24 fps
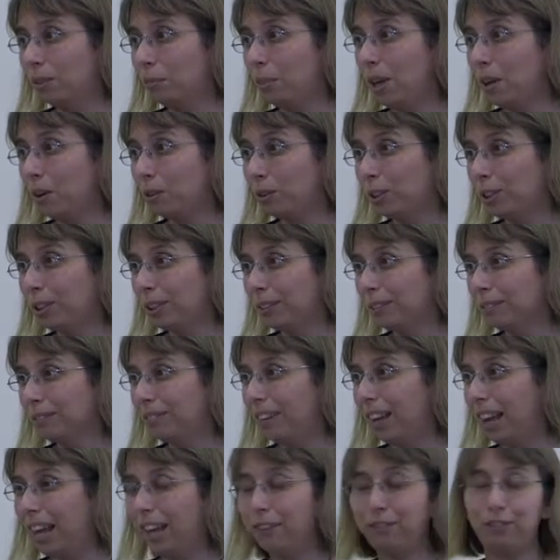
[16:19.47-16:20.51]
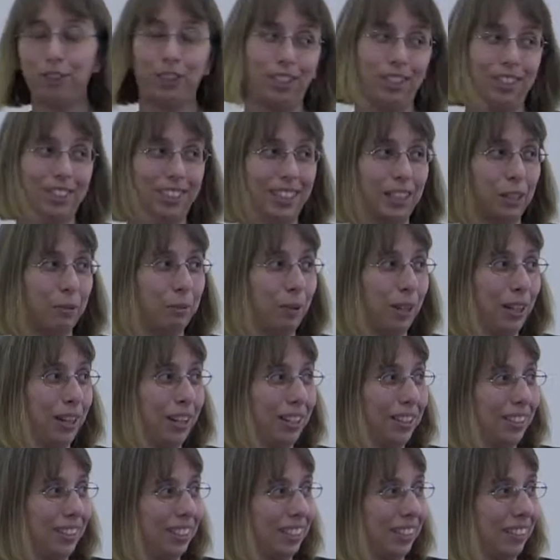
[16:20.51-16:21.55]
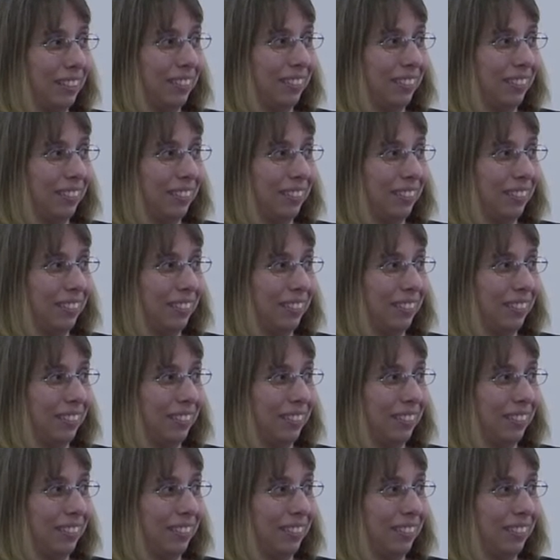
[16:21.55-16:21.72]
about. Life-changing experience.